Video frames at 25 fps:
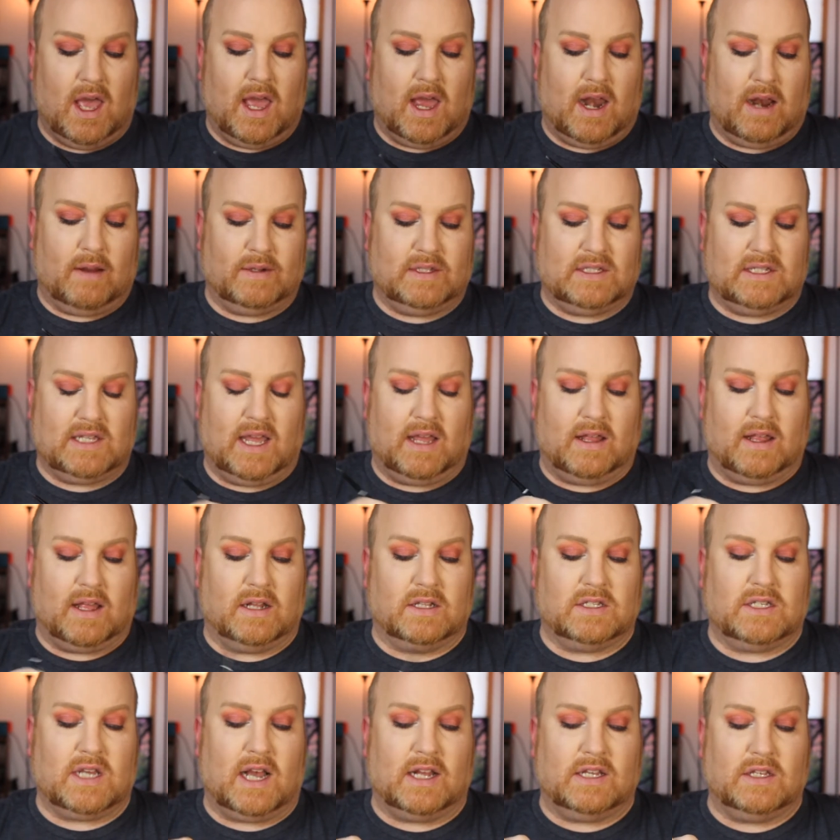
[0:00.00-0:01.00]
And I was saying
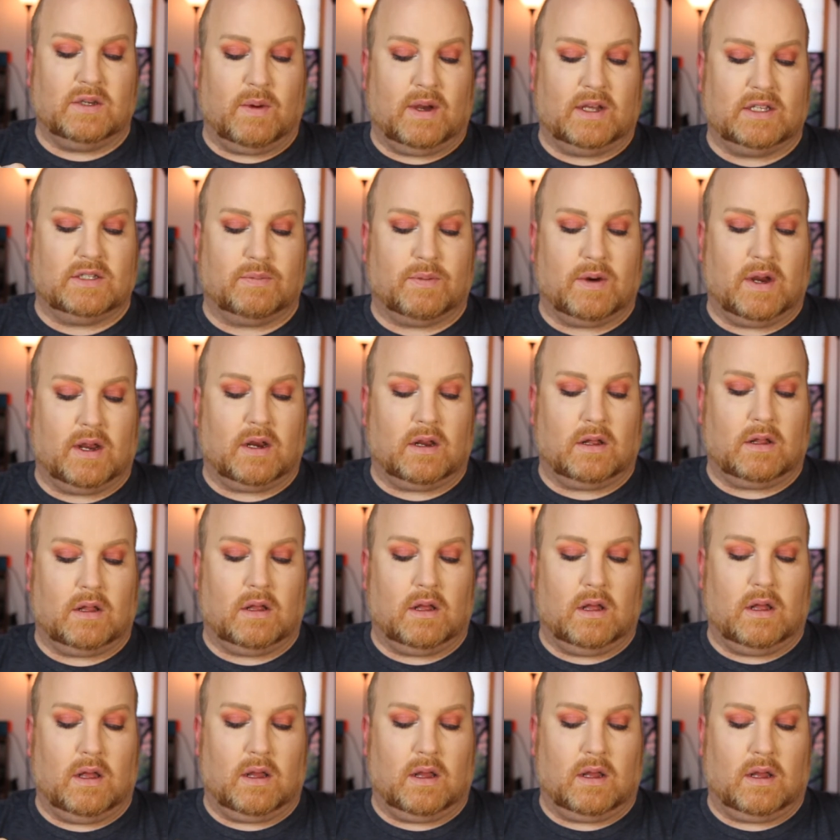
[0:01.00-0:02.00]
that Tati Westbrook,
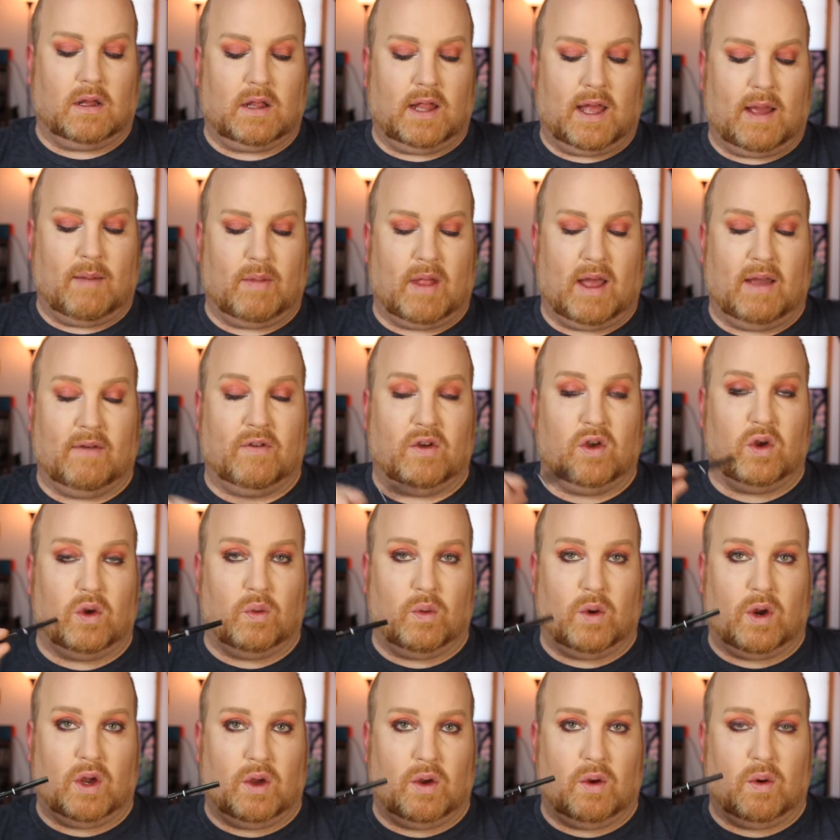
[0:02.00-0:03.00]
Glam Life
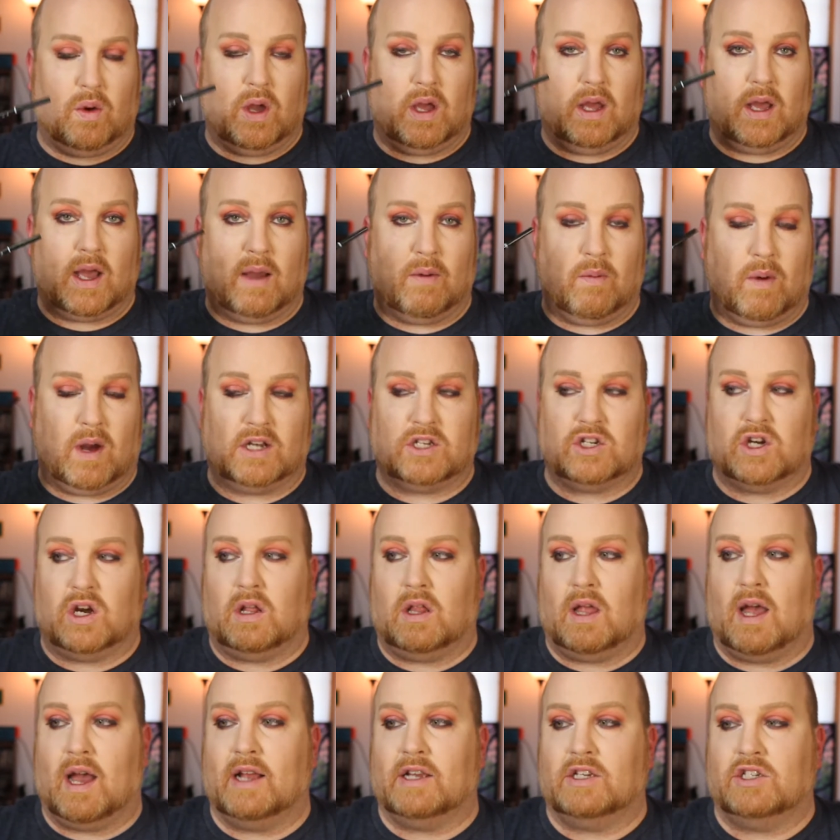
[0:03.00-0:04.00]
Guru, I watch her
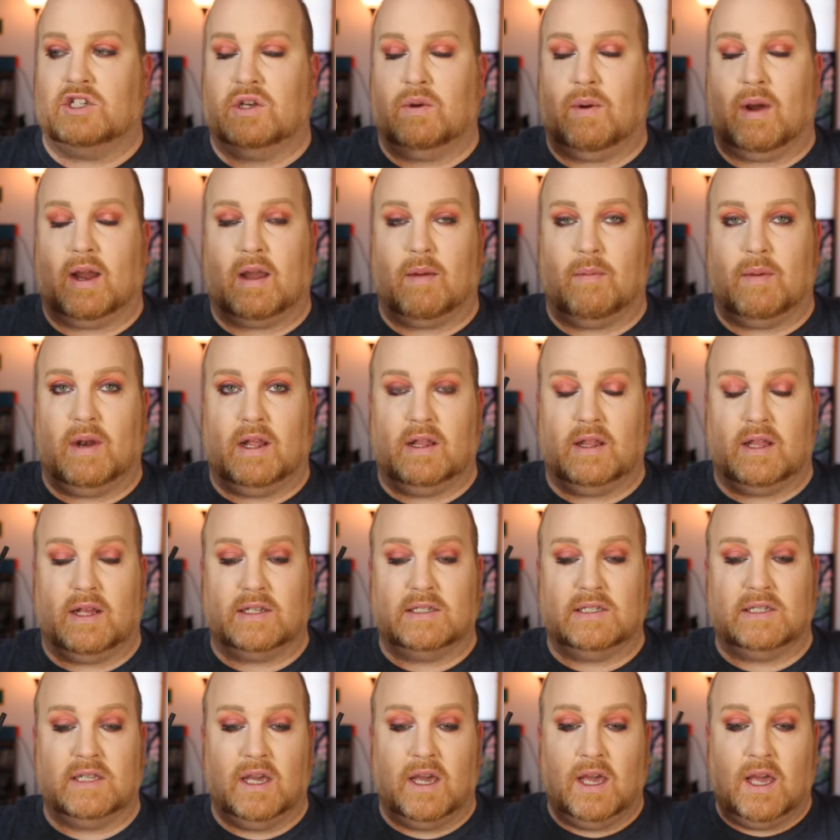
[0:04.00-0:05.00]
a lot, she recommended
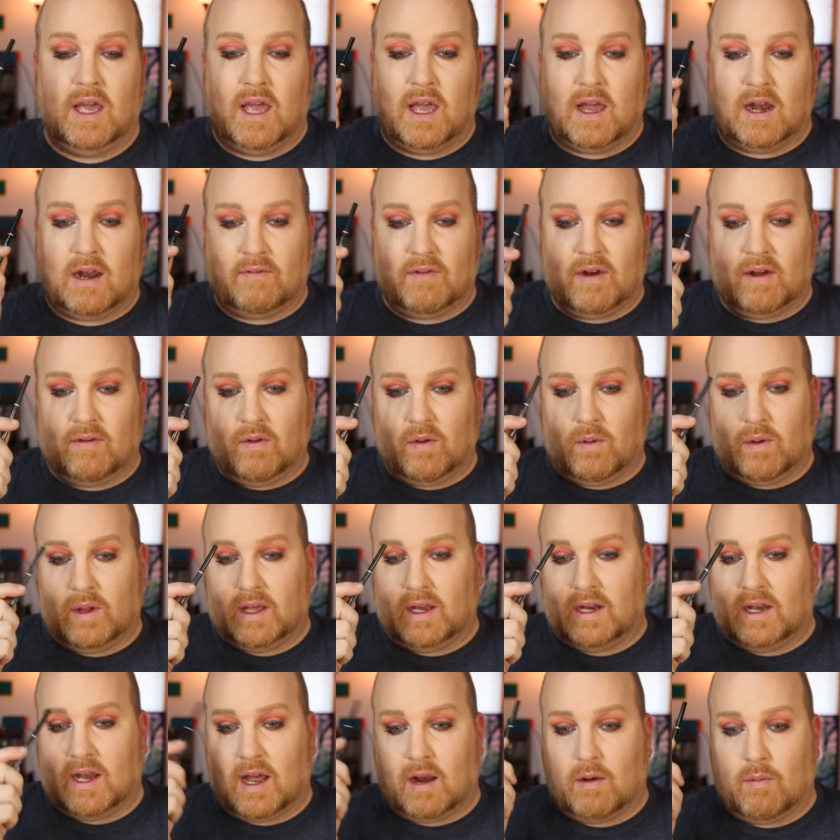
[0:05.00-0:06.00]
this, and I've never
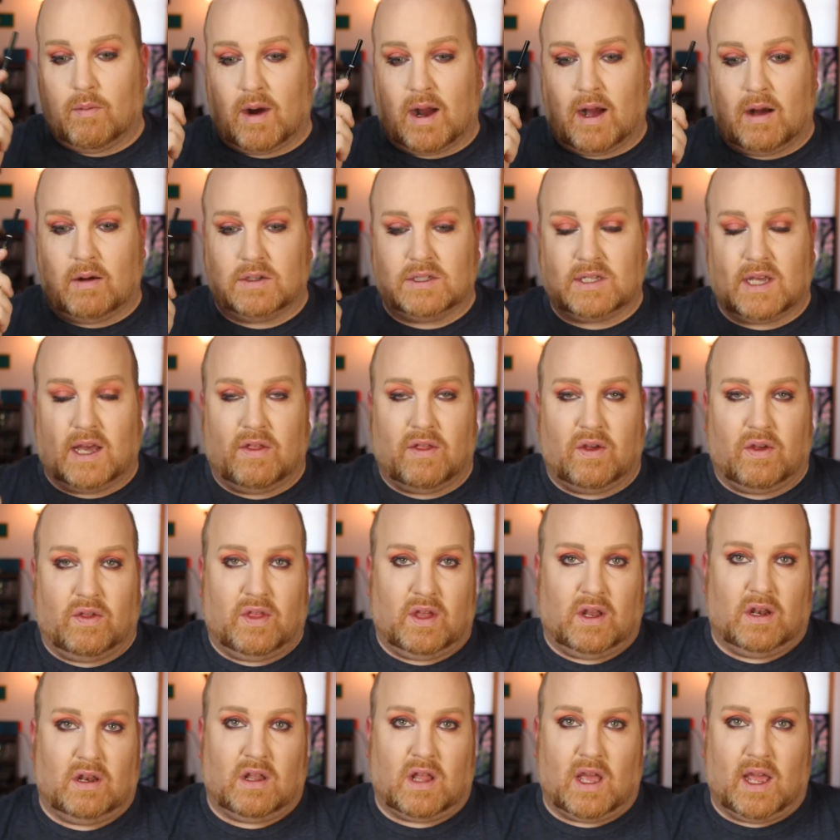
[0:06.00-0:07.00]
really done brows other
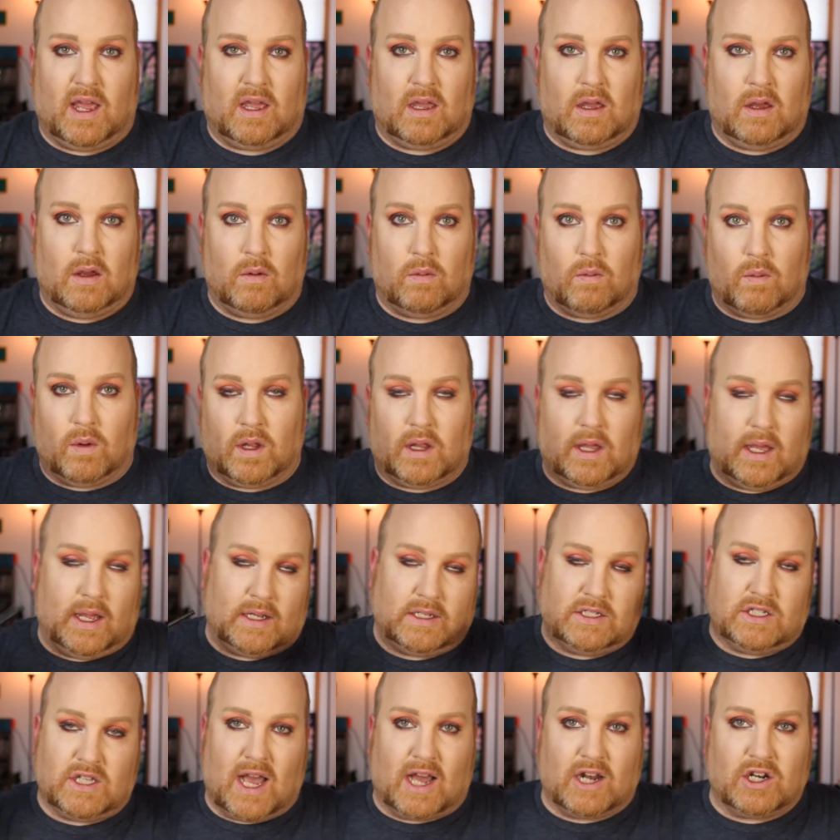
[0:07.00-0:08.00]
than like really
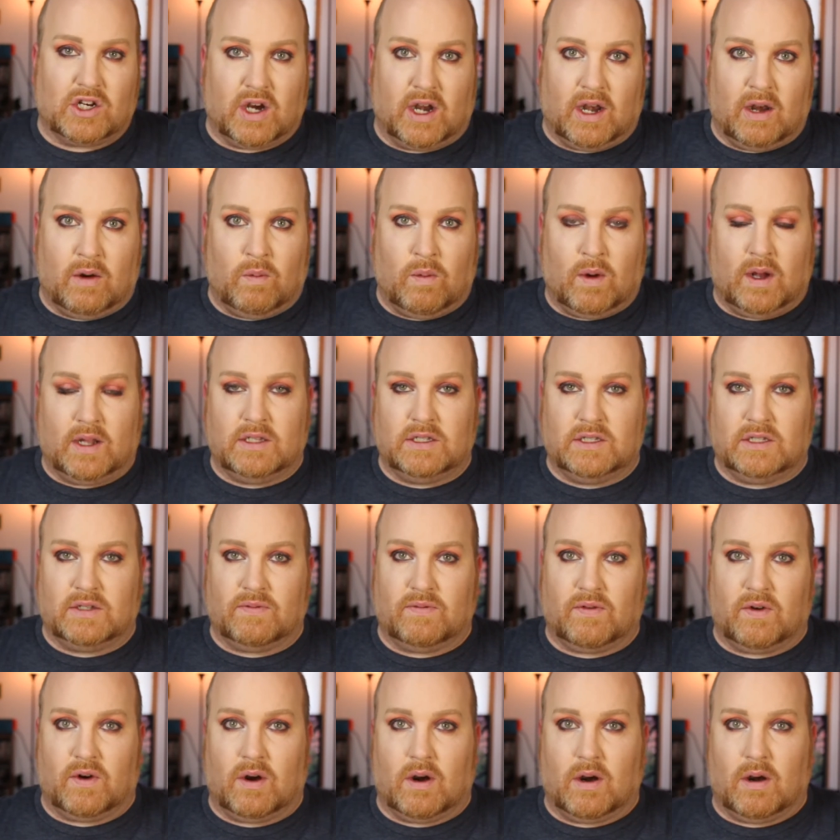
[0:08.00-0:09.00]
exaggerated ones
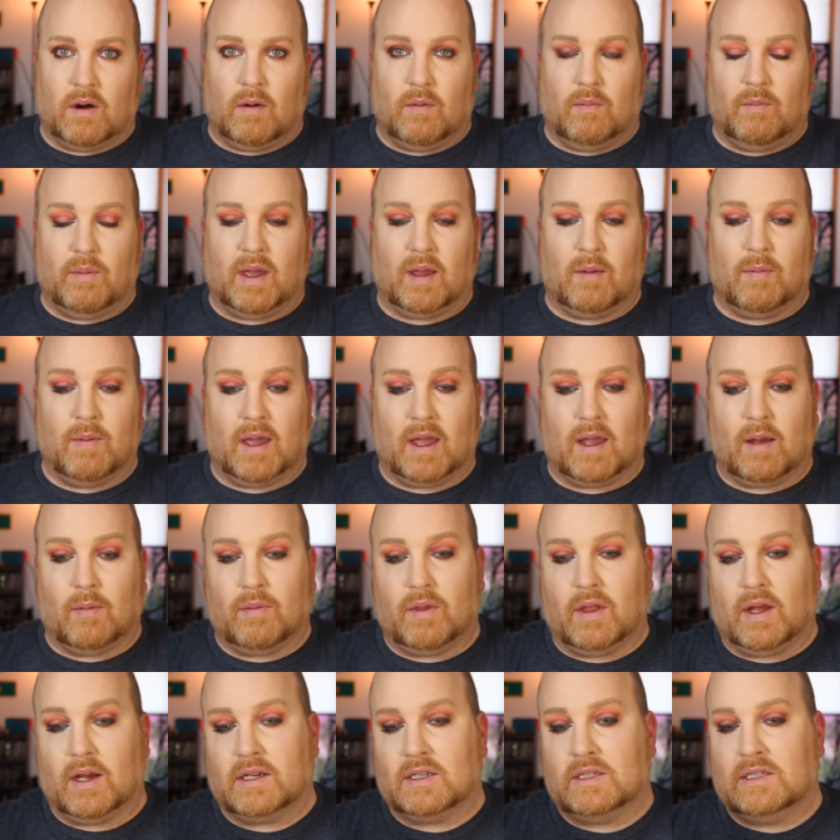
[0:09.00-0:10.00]
for big
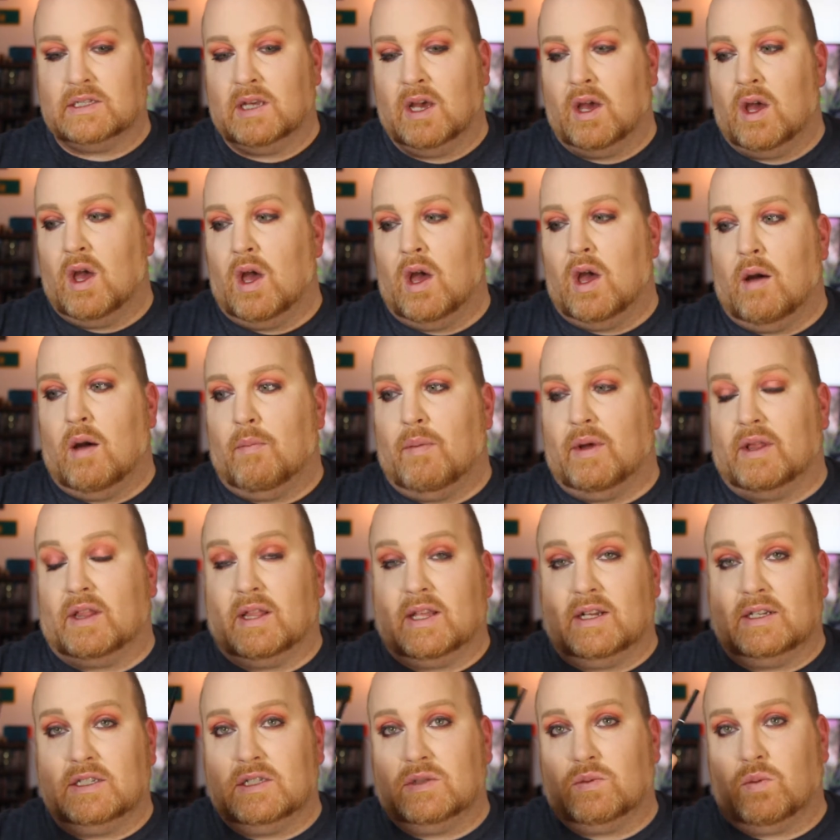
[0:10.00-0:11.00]
makeup looks, but
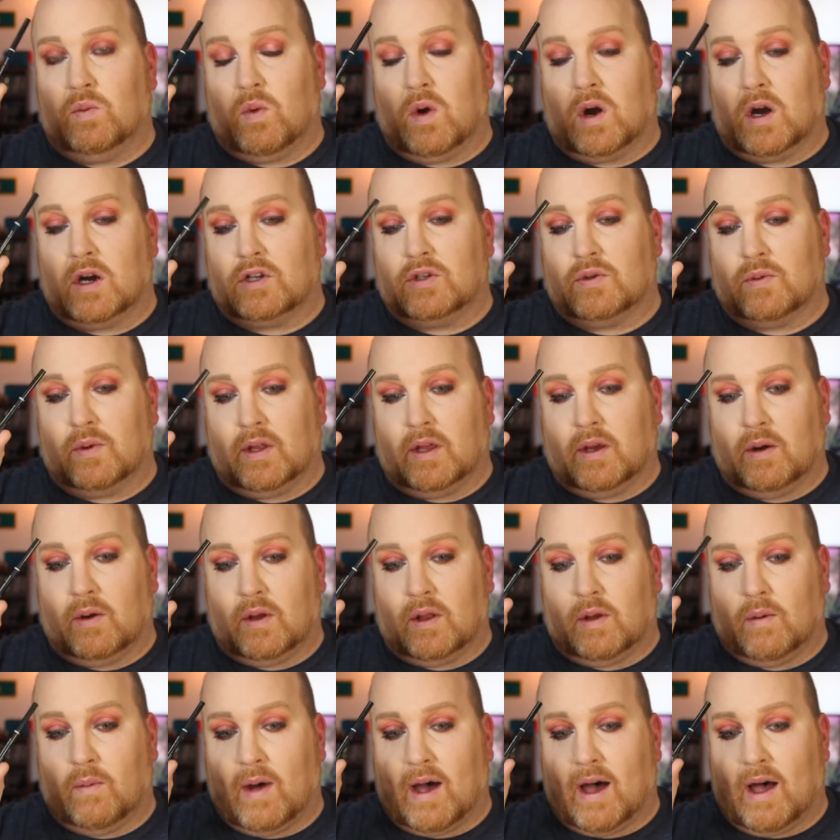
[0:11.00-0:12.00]
this works really,
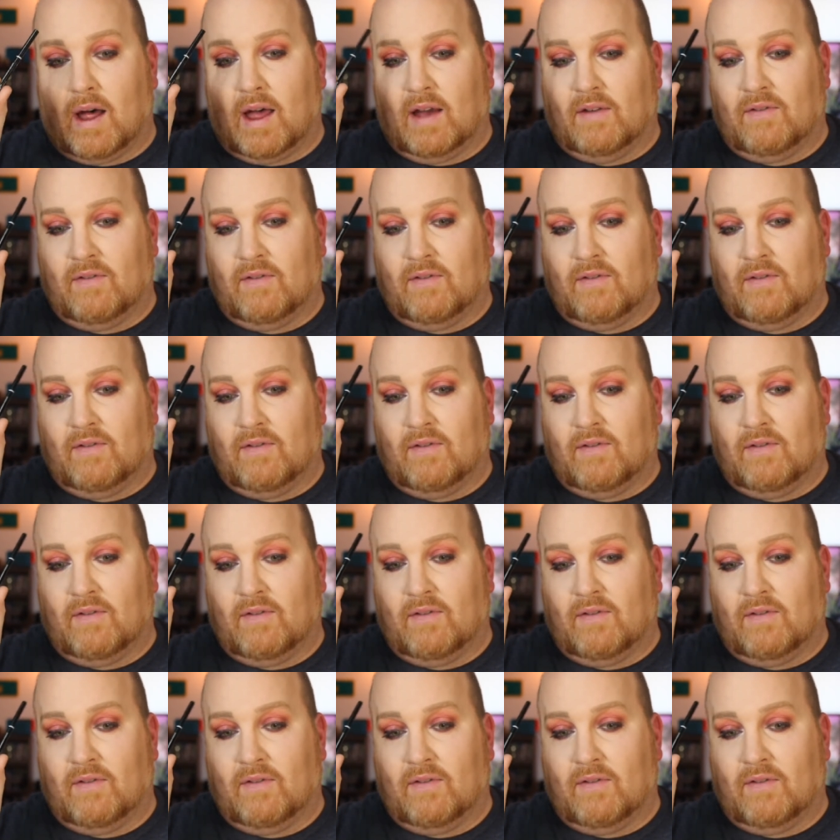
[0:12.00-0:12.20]
really well.